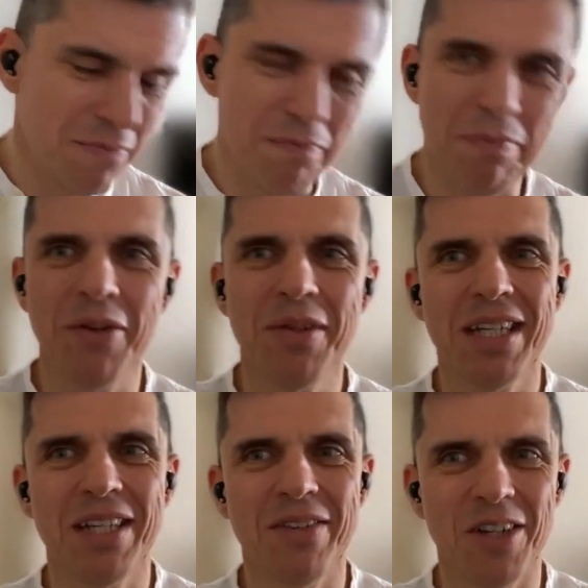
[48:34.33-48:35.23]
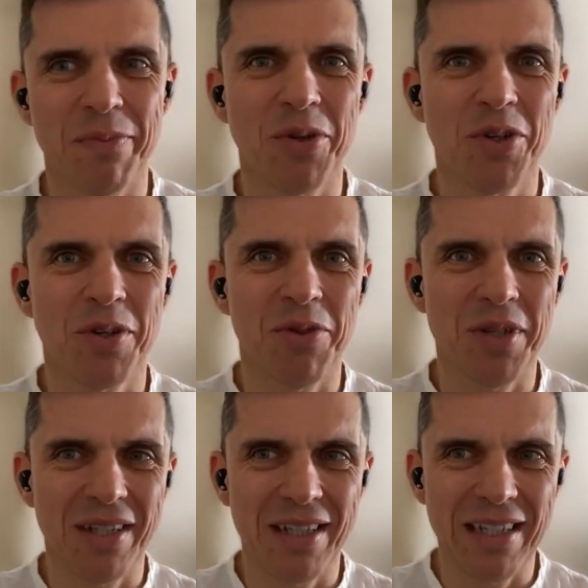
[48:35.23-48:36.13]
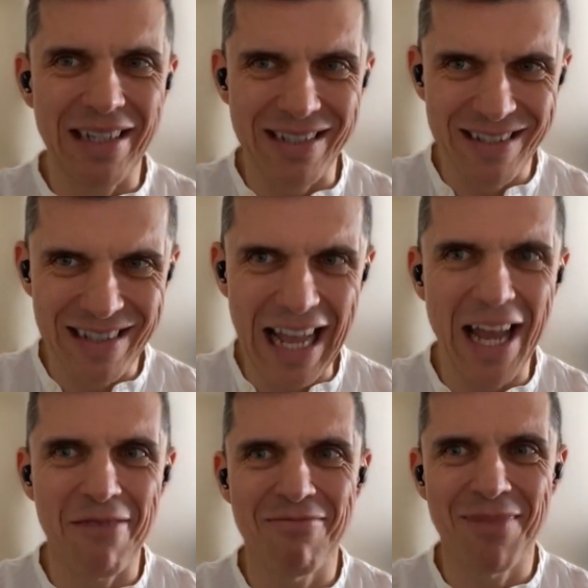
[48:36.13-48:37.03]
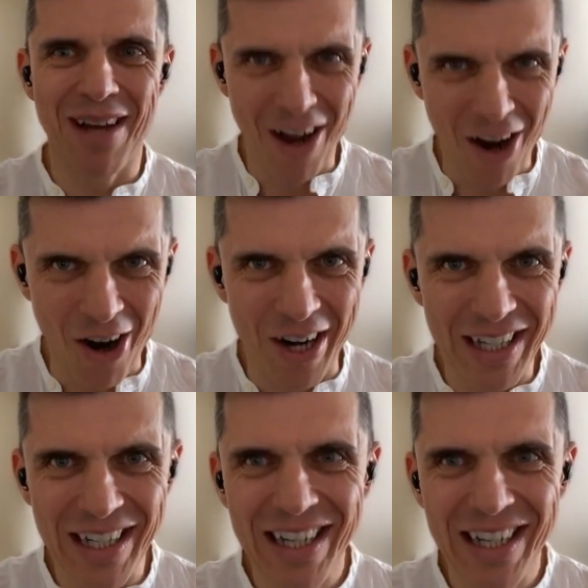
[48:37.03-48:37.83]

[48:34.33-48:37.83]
building a developer community is damn hard.